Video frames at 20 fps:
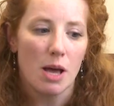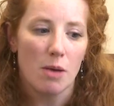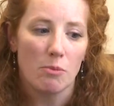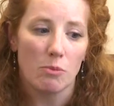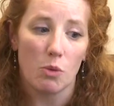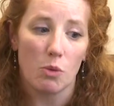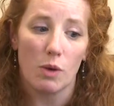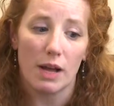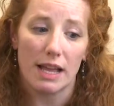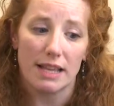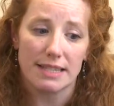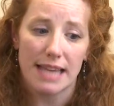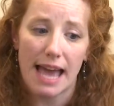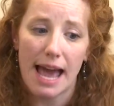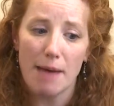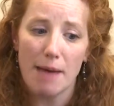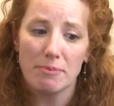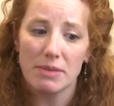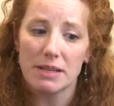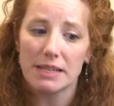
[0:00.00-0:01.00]
But what's
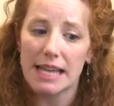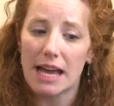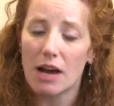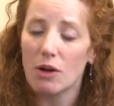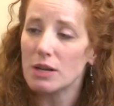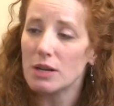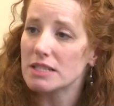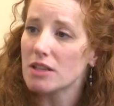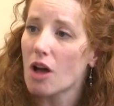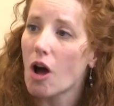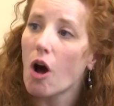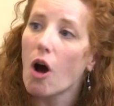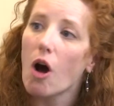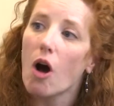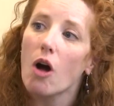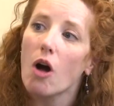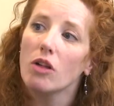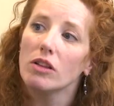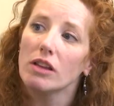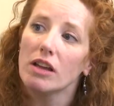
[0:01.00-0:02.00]
happened now is
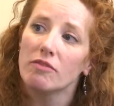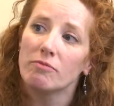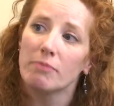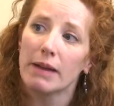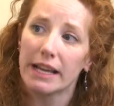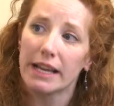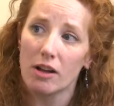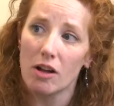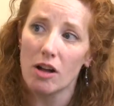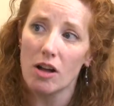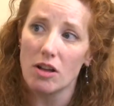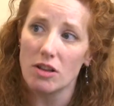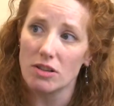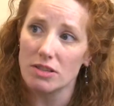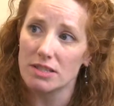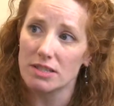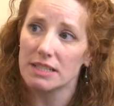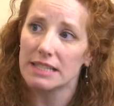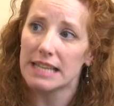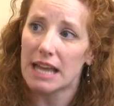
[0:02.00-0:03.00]
all of my
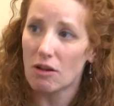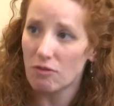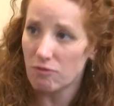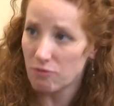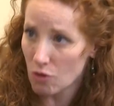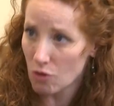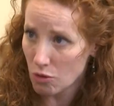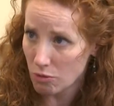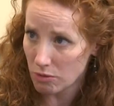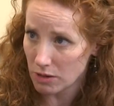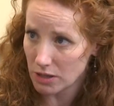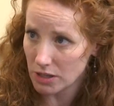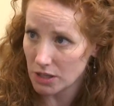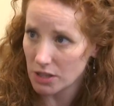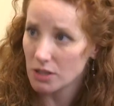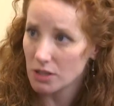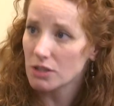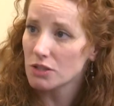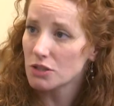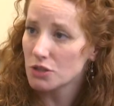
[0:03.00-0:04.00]
calls now forward
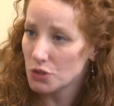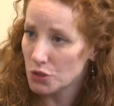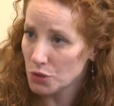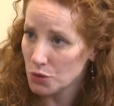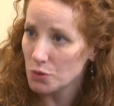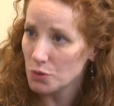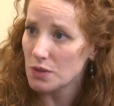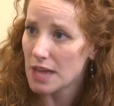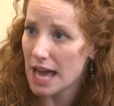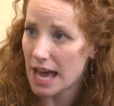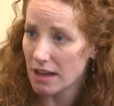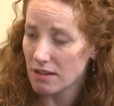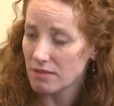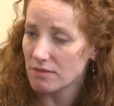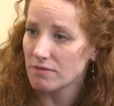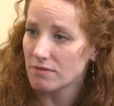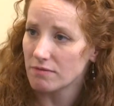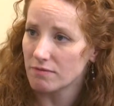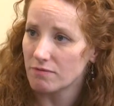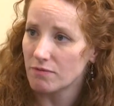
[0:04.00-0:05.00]
to that
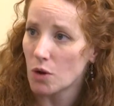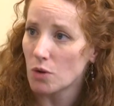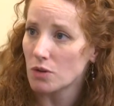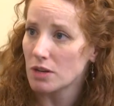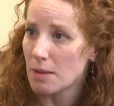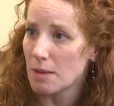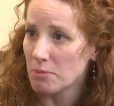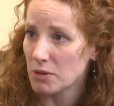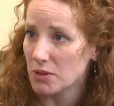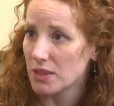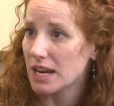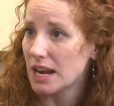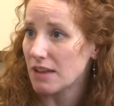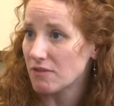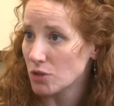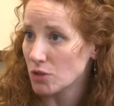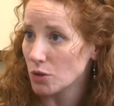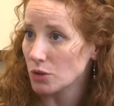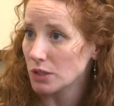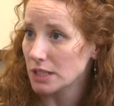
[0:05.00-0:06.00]
phone number that
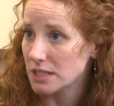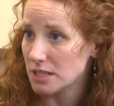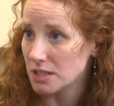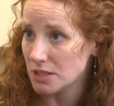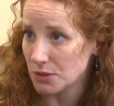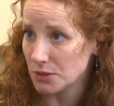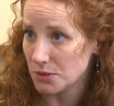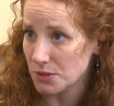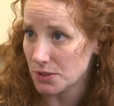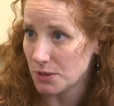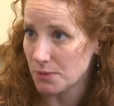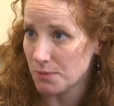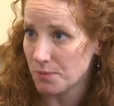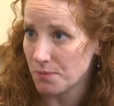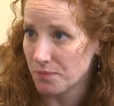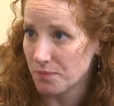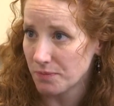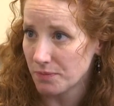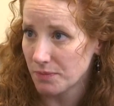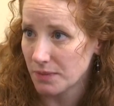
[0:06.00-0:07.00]
I've told it to do so.
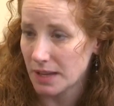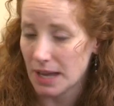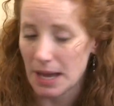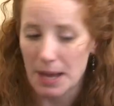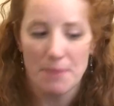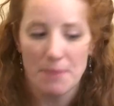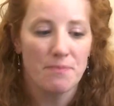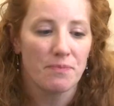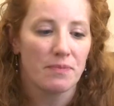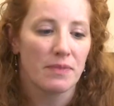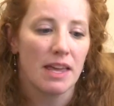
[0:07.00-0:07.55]
Okay?